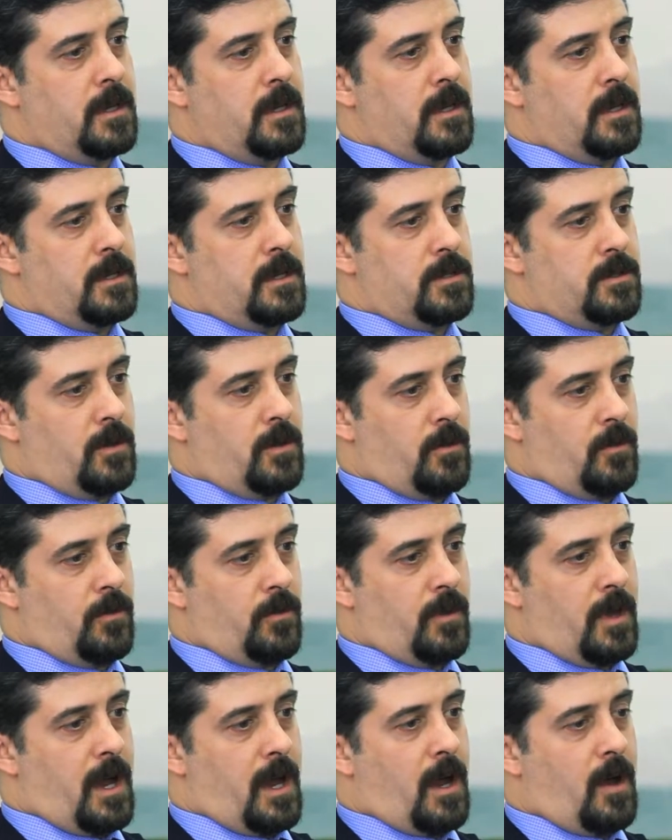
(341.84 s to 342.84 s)
So
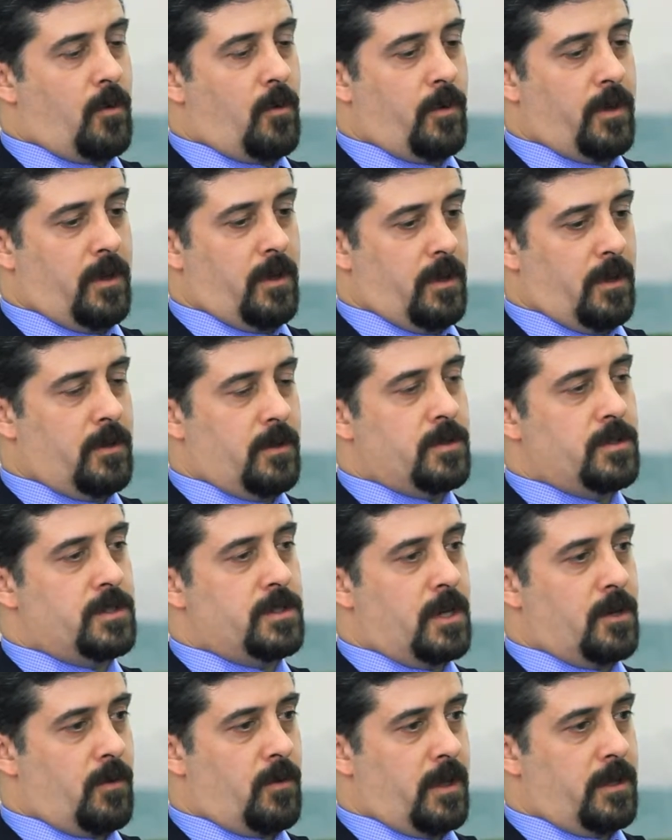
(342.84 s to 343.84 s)
how we
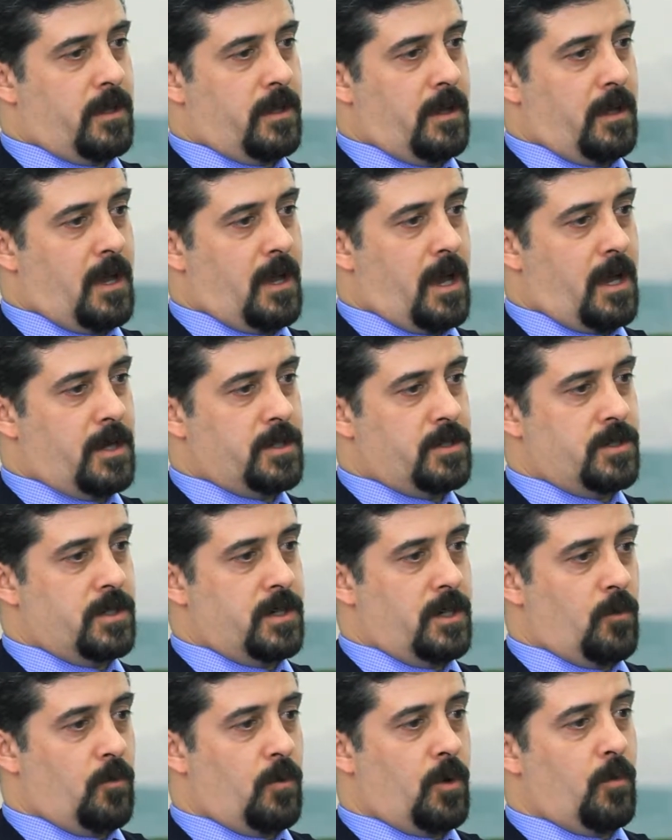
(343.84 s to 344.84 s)
generate the hydrogen
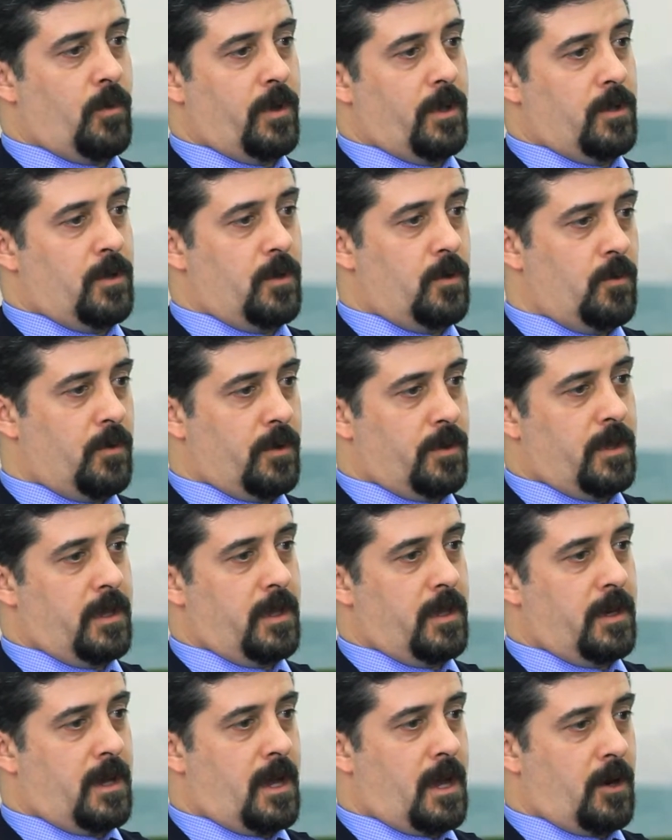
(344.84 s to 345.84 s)
and what we do with it
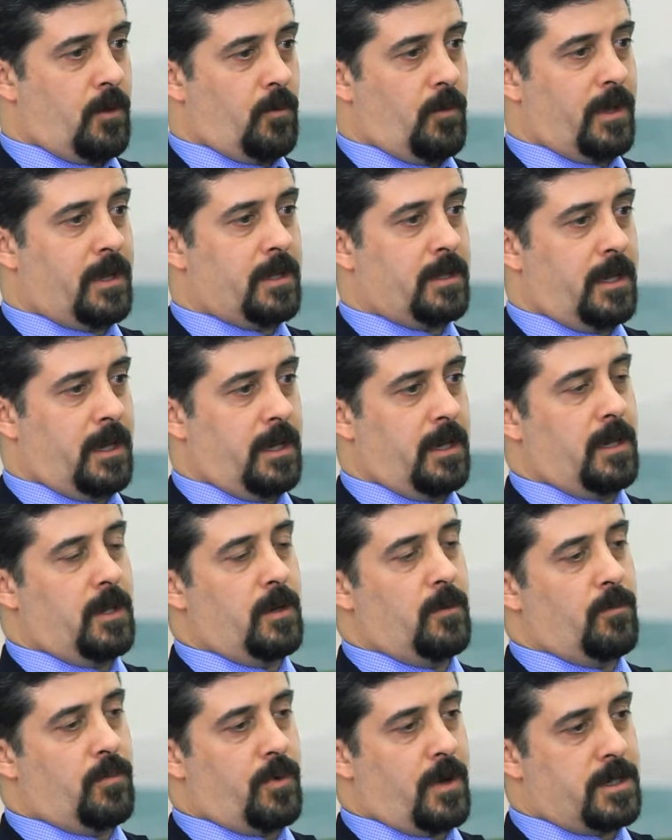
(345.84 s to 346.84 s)
and how do we clean it and
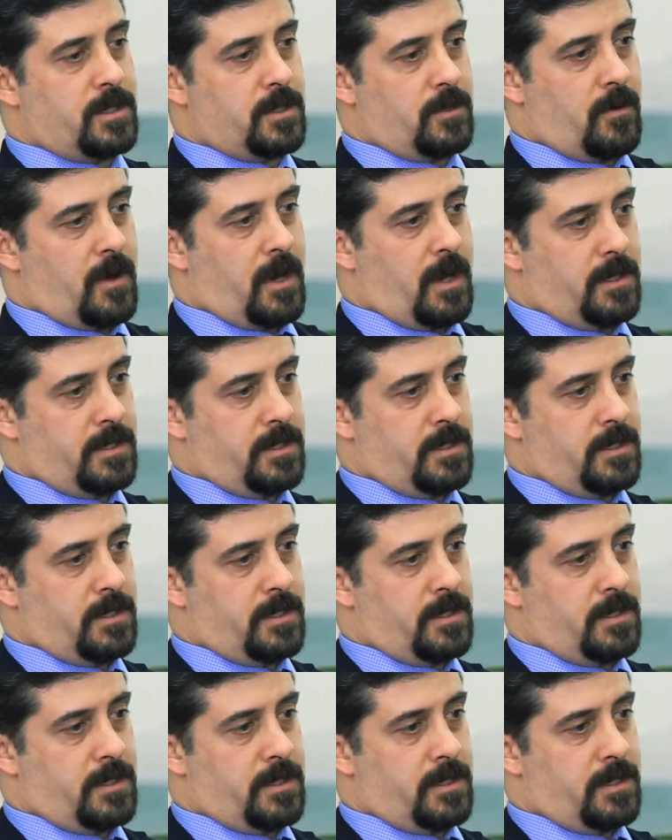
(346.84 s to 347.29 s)
pressurize